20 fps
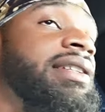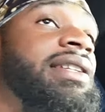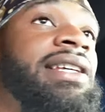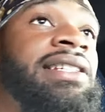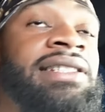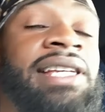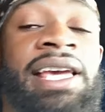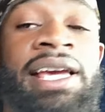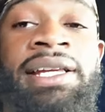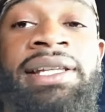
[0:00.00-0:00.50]

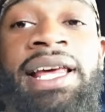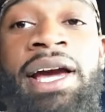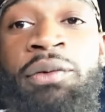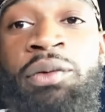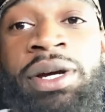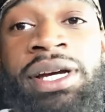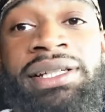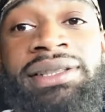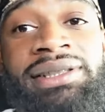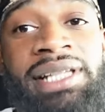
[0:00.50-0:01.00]
this heat that
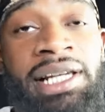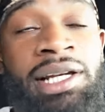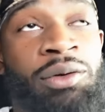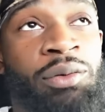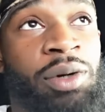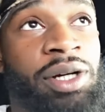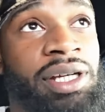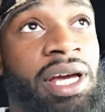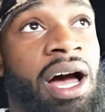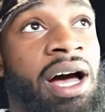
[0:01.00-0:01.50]
we are dealing
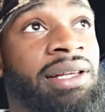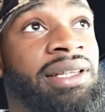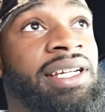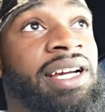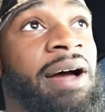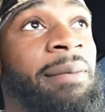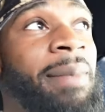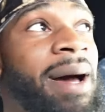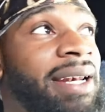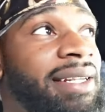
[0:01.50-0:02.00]
with, y'all
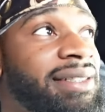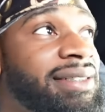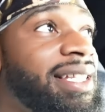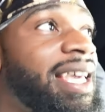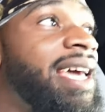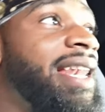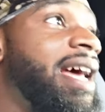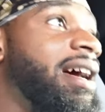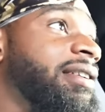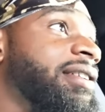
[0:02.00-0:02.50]
think I'm about to
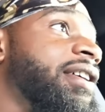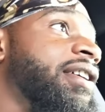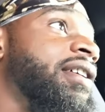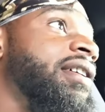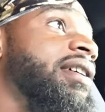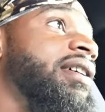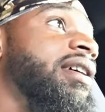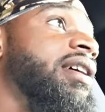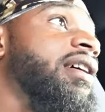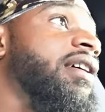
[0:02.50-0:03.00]
stand out here
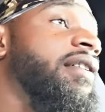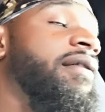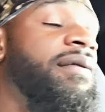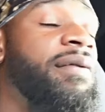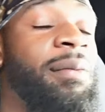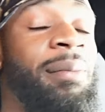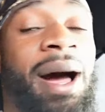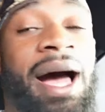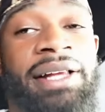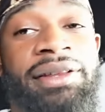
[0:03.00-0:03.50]

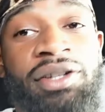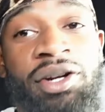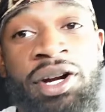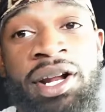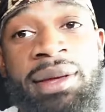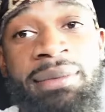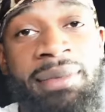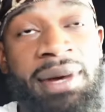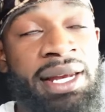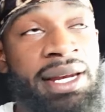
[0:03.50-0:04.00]
for about
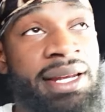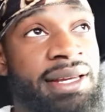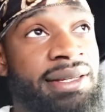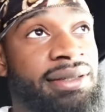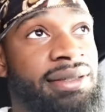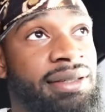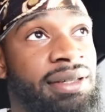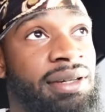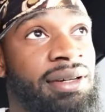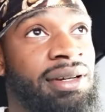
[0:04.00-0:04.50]
30
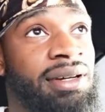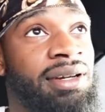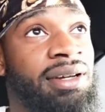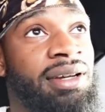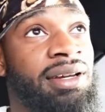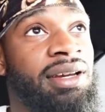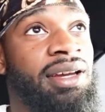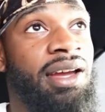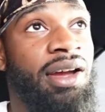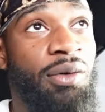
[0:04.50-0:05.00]
minutes
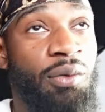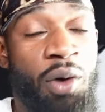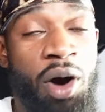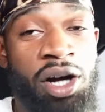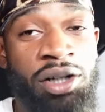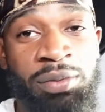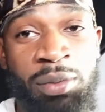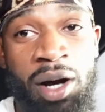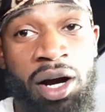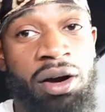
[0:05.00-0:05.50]
and
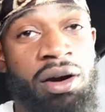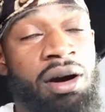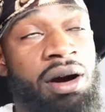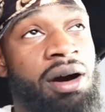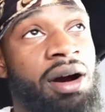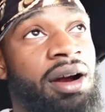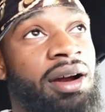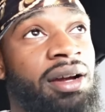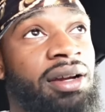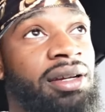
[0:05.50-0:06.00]
wash my
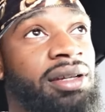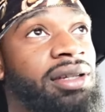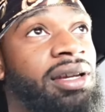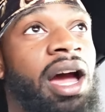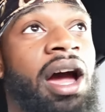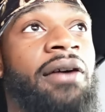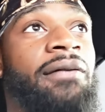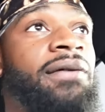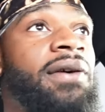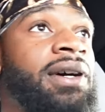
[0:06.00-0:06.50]
car?
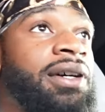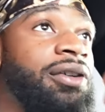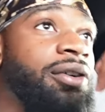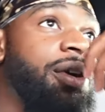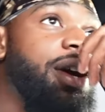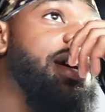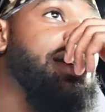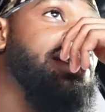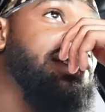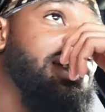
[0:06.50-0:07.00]
Y'all fucking
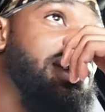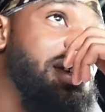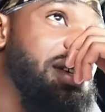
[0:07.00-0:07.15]
crazy.